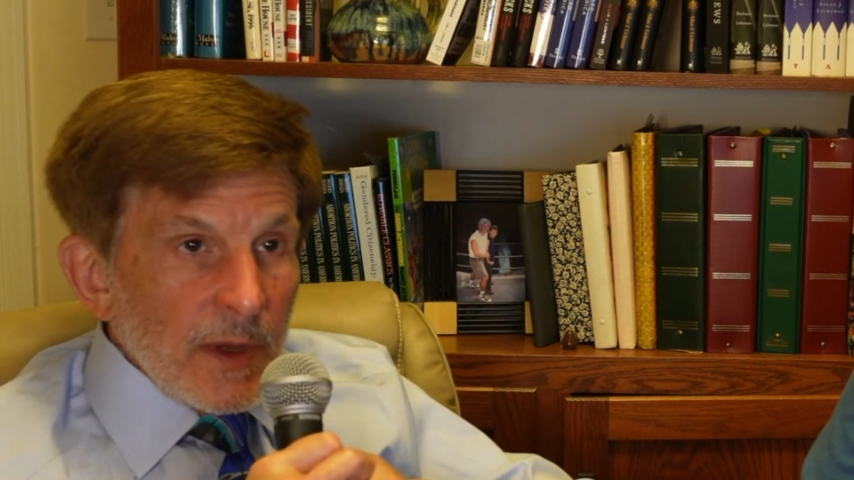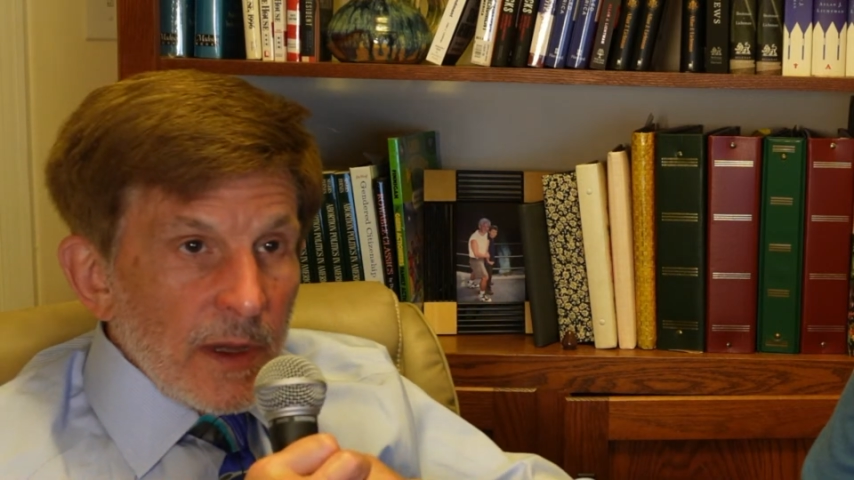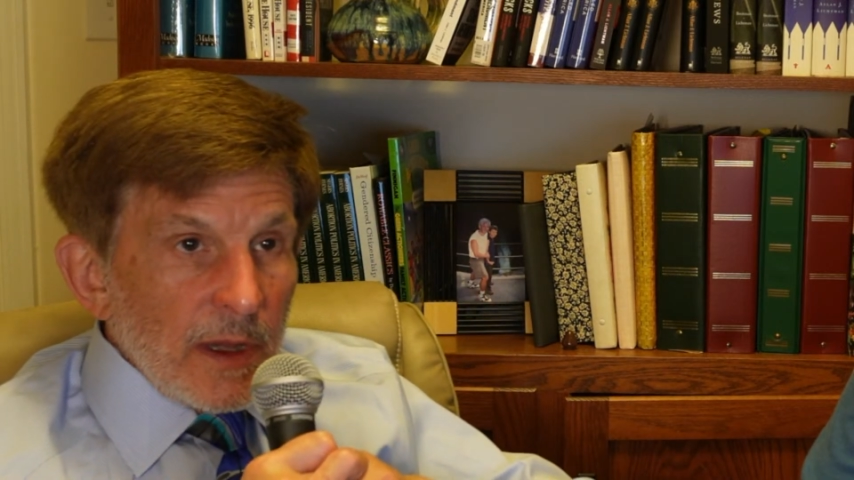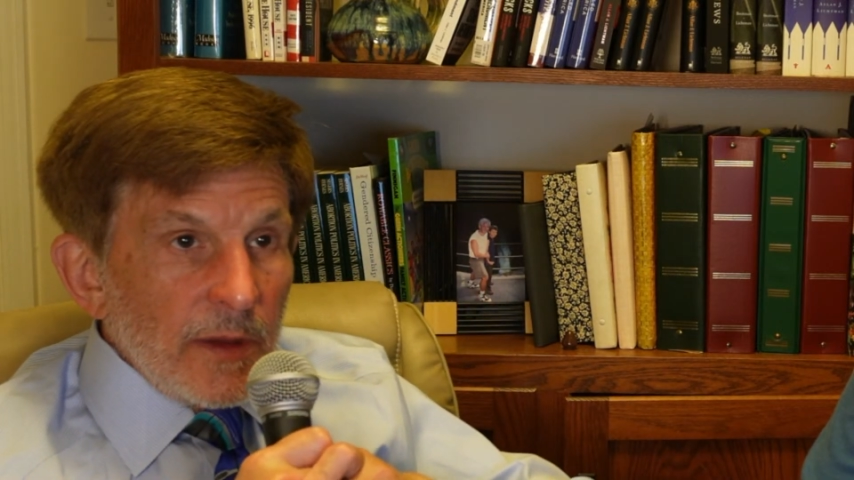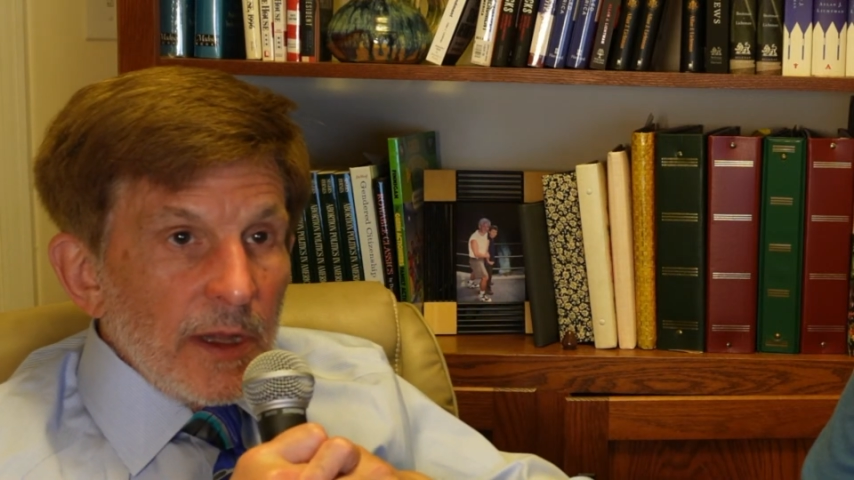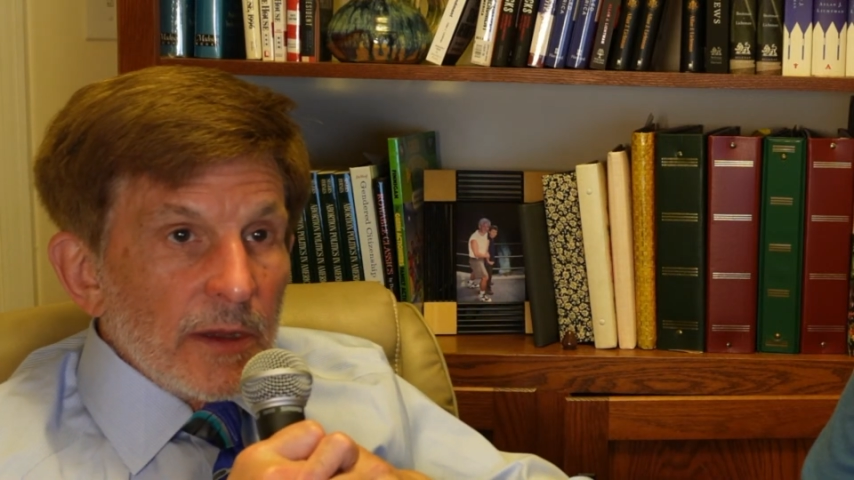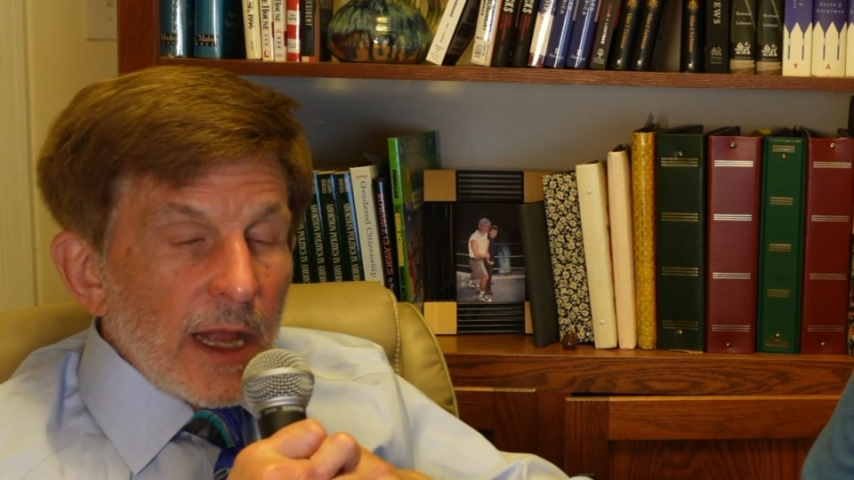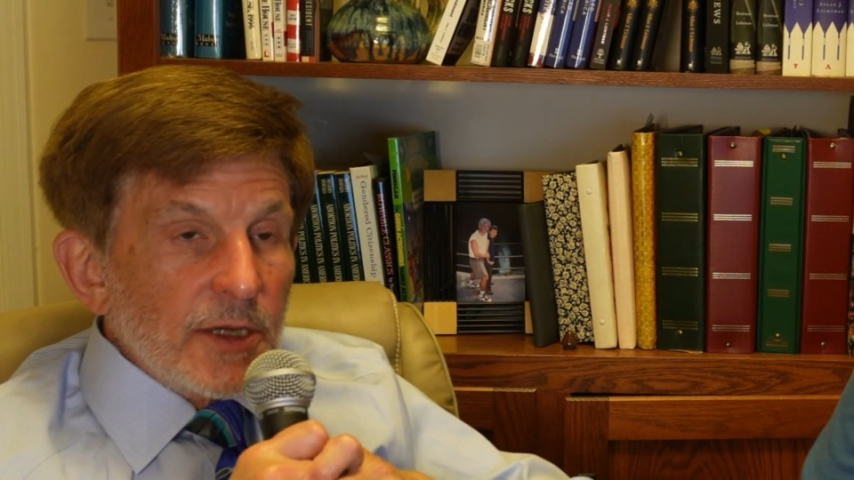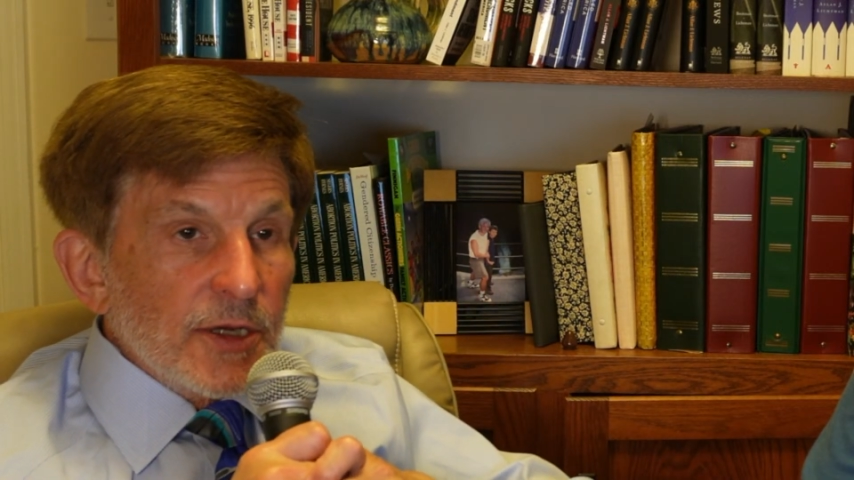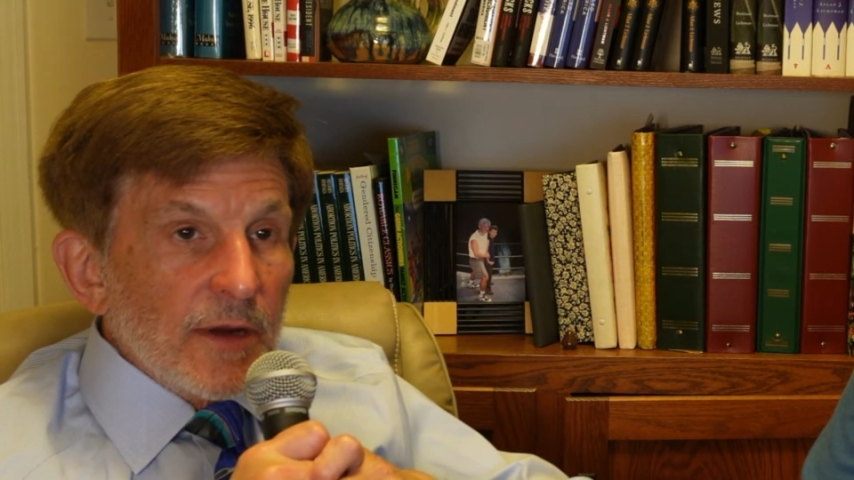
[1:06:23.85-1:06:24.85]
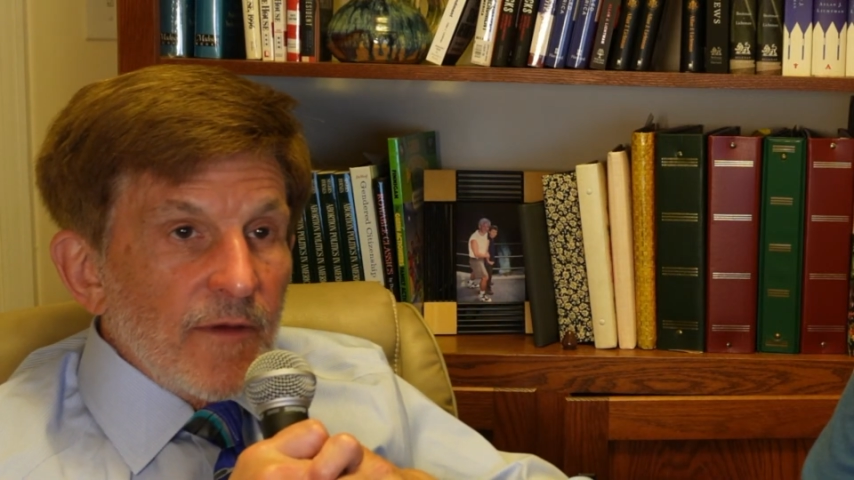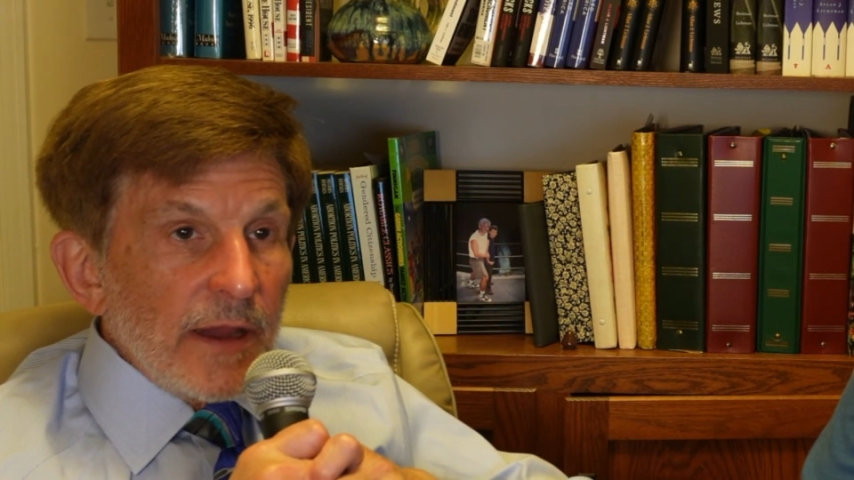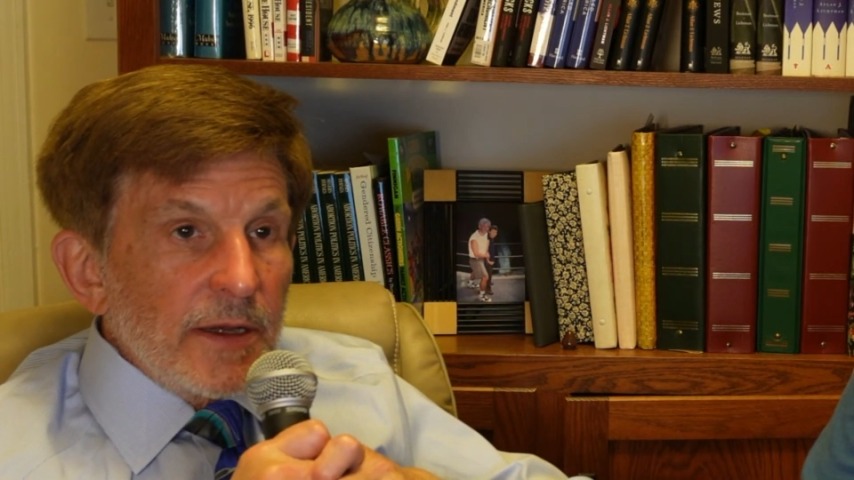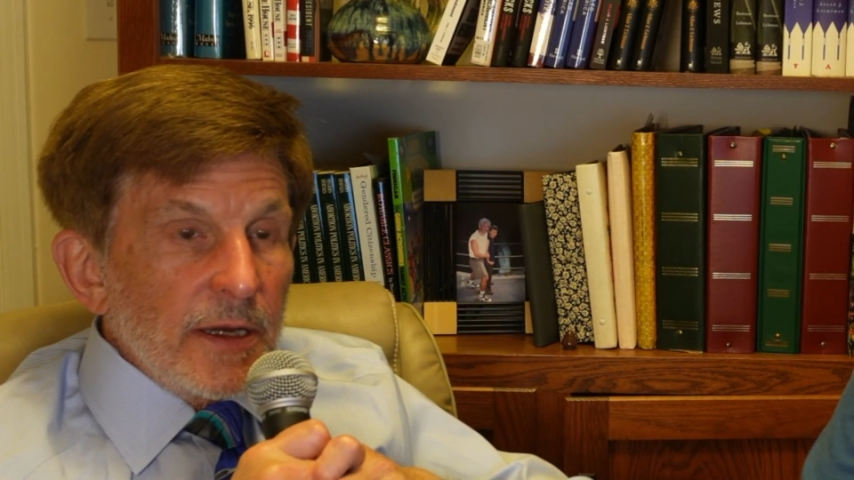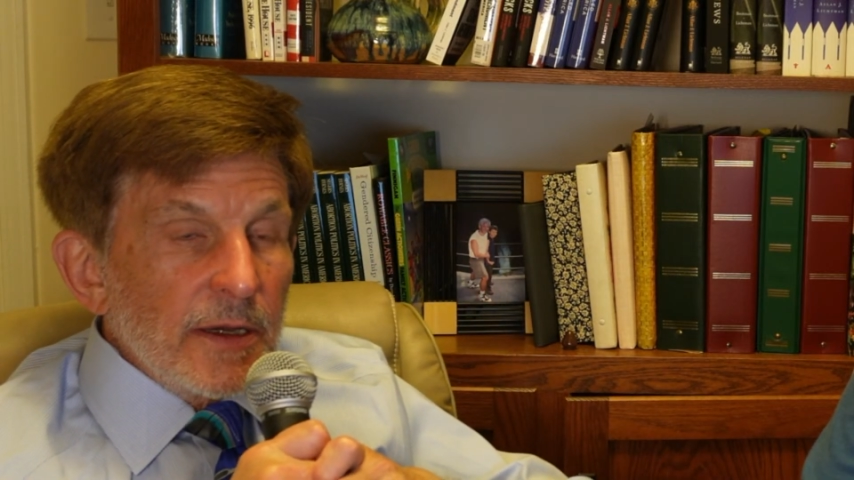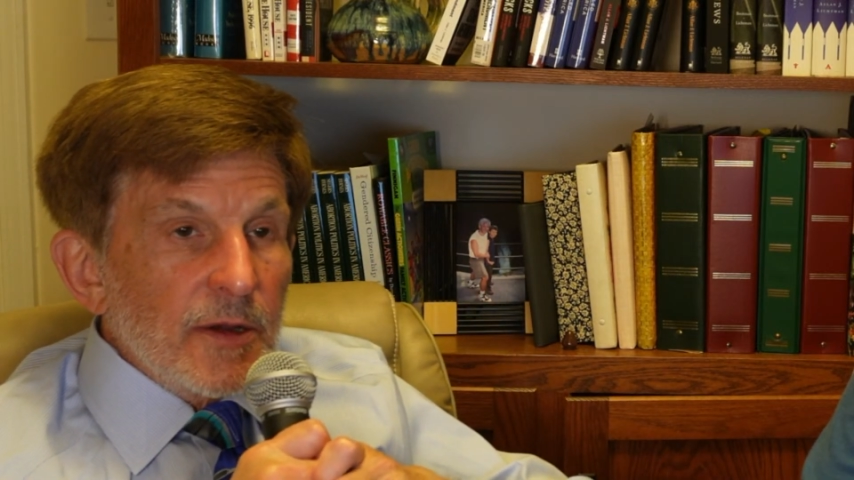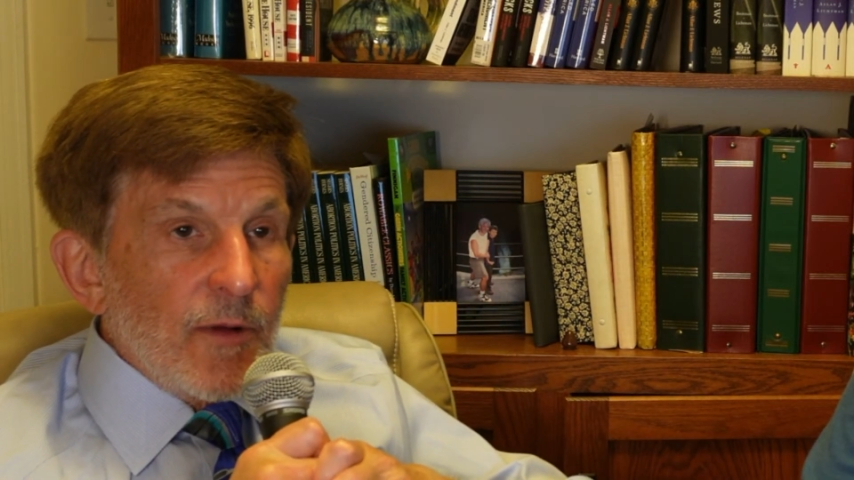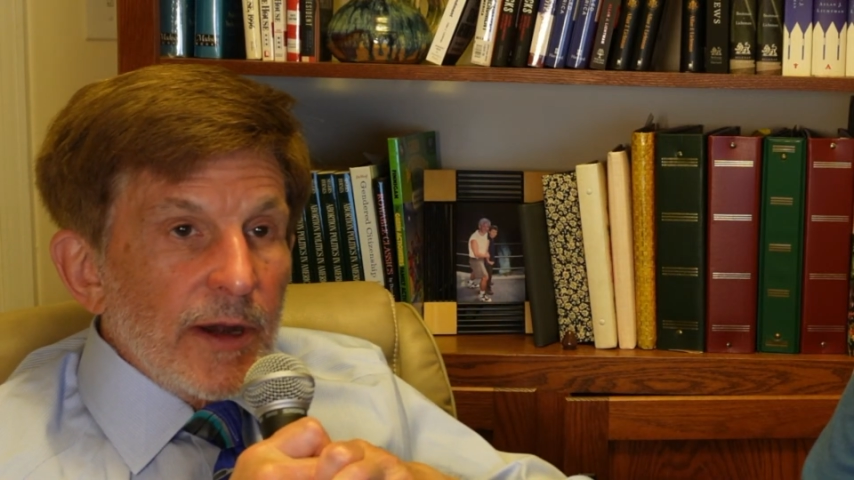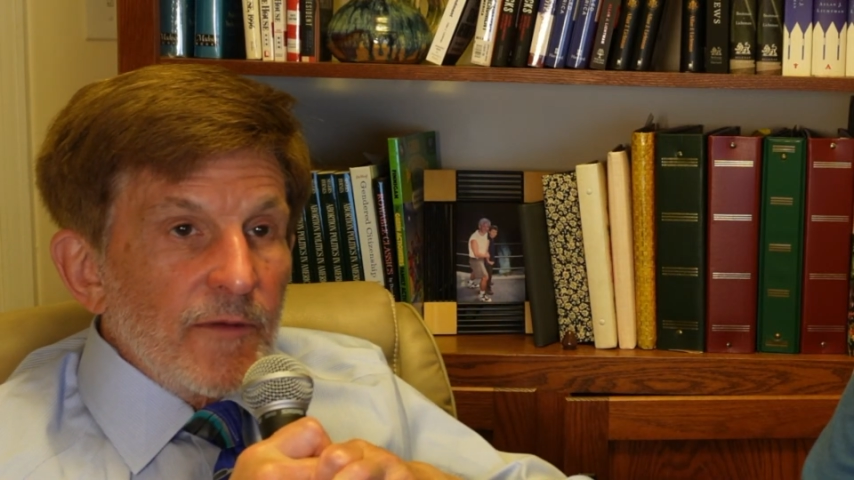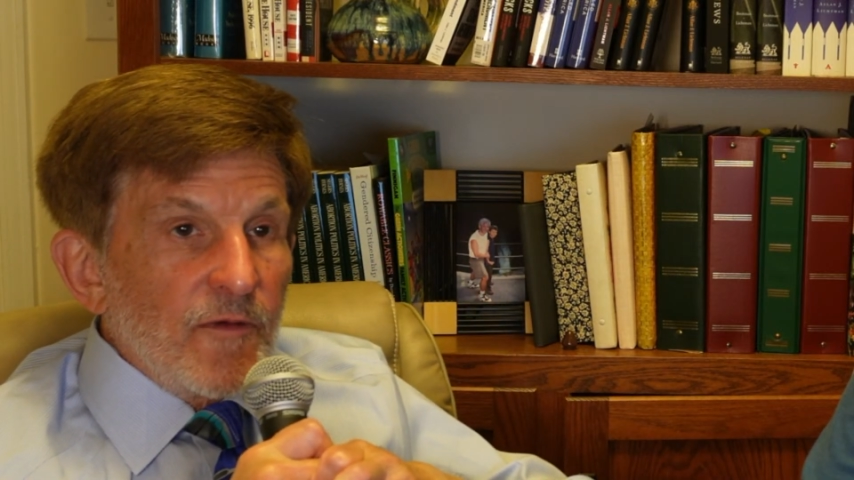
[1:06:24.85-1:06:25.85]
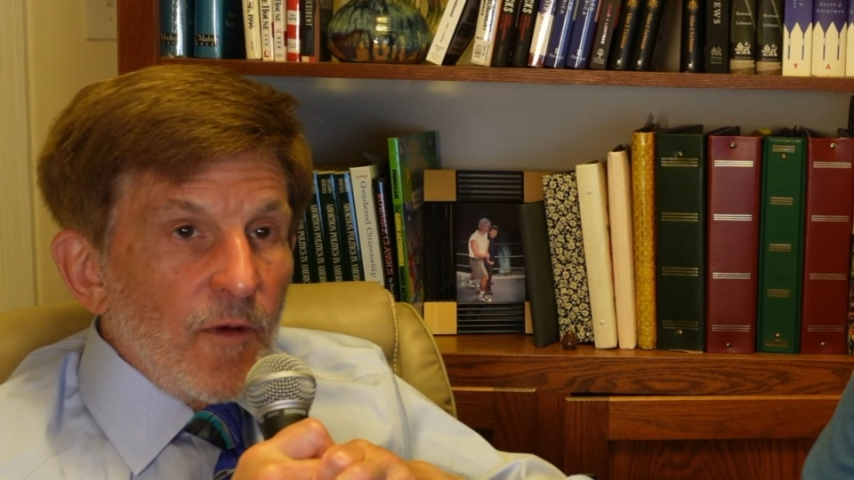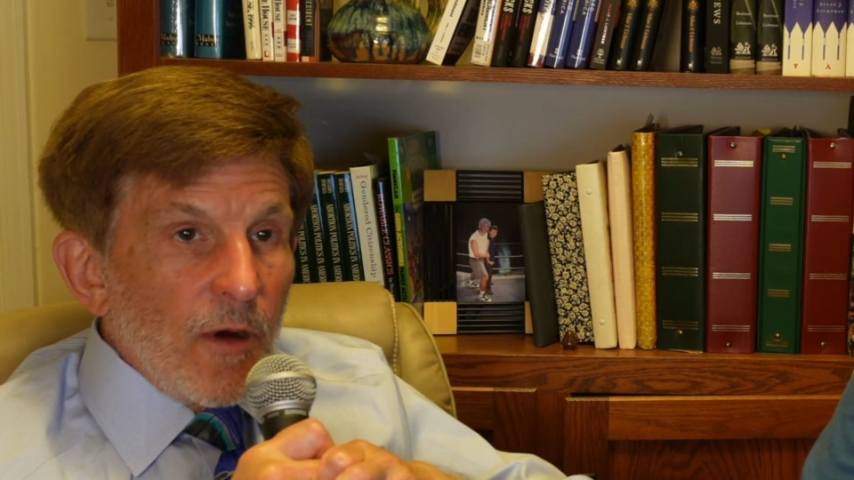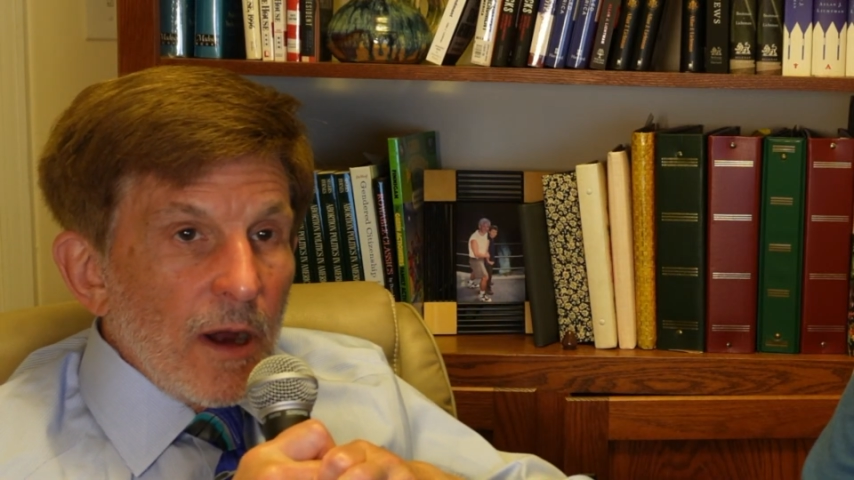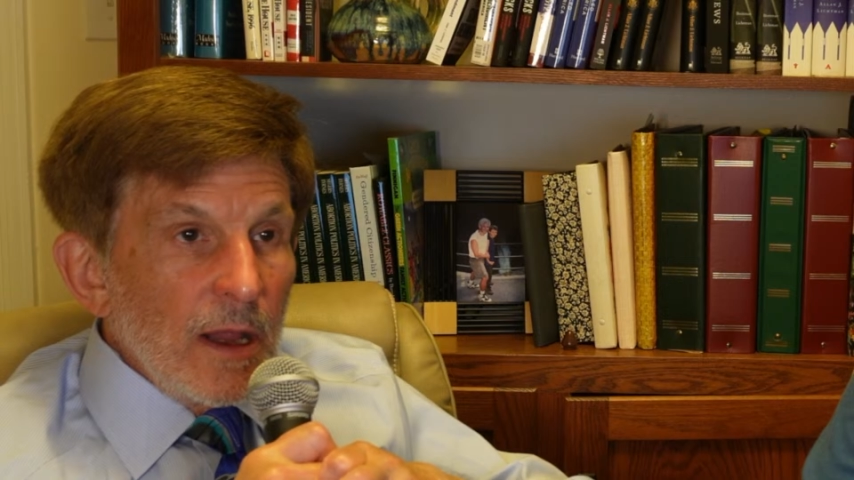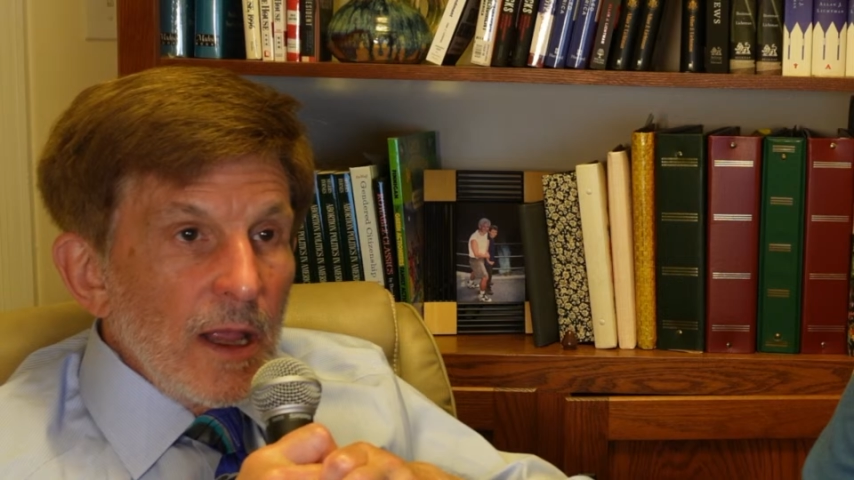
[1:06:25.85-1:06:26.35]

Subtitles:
in the election of 1824,